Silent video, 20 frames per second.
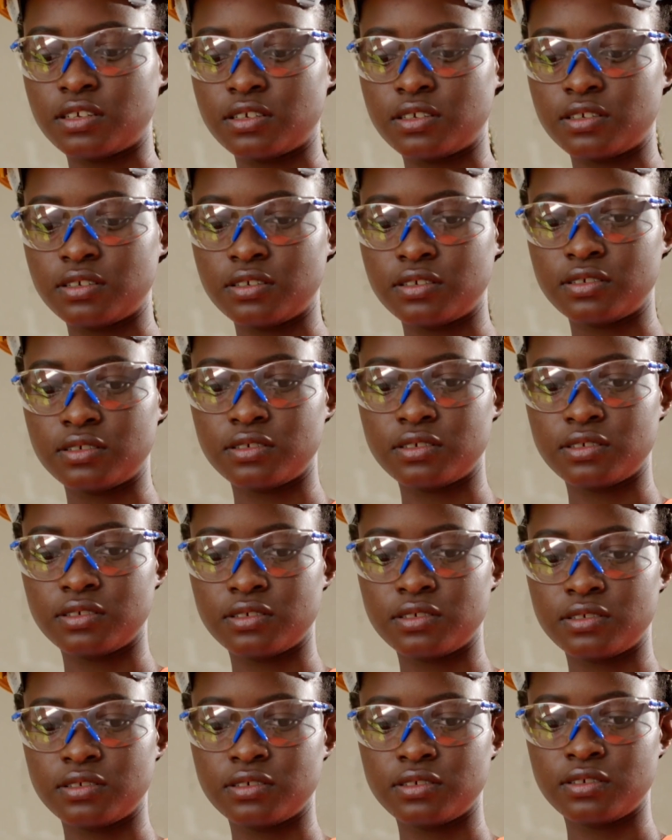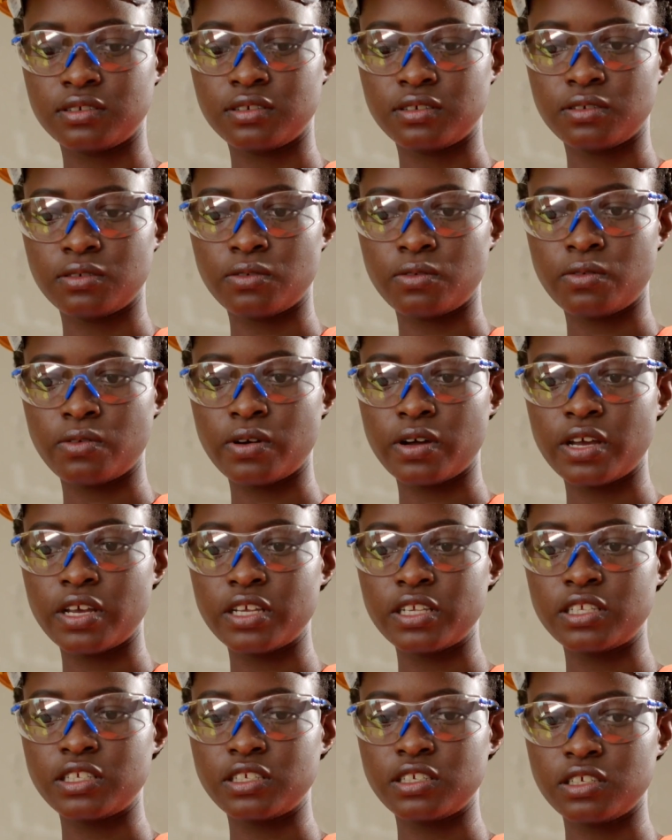providing new skills and
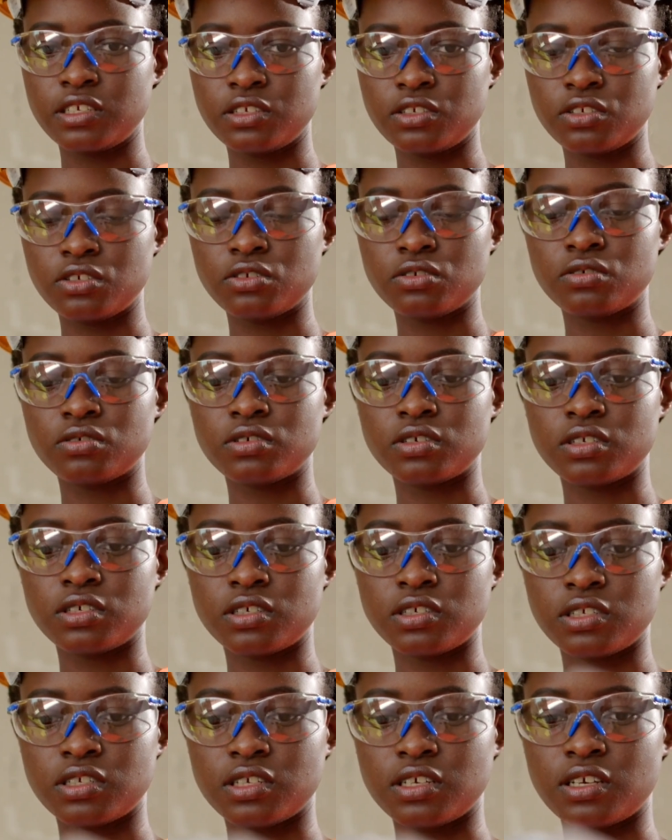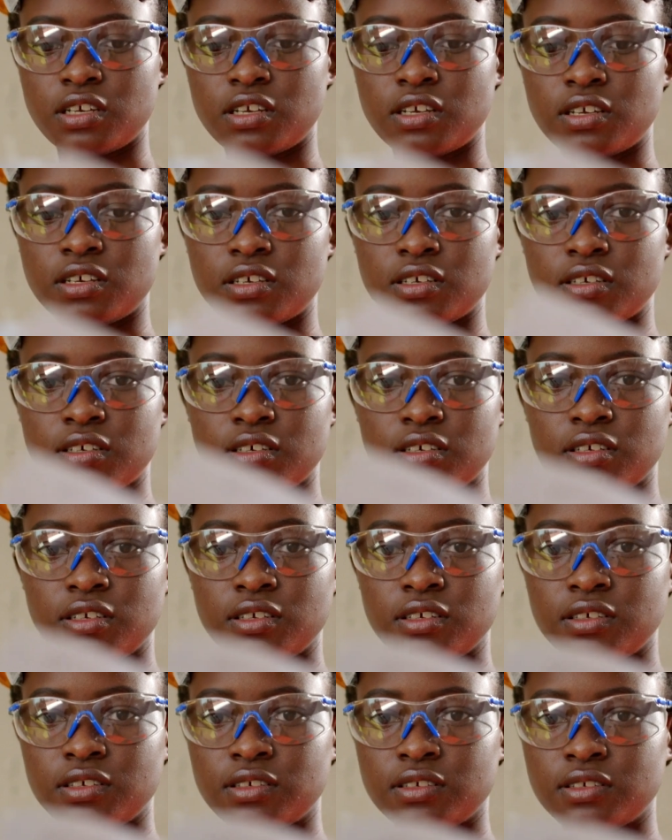jobs, especially for women and
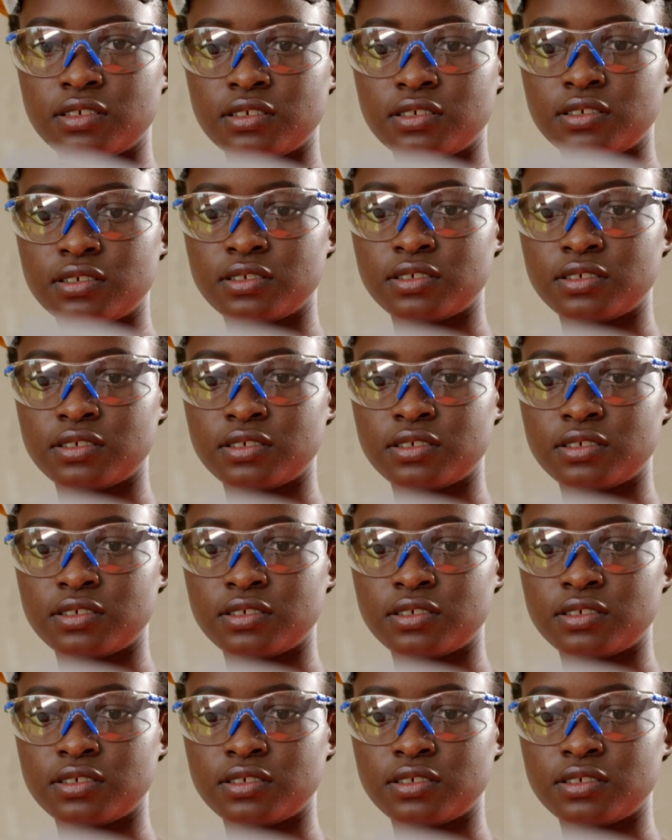marginalized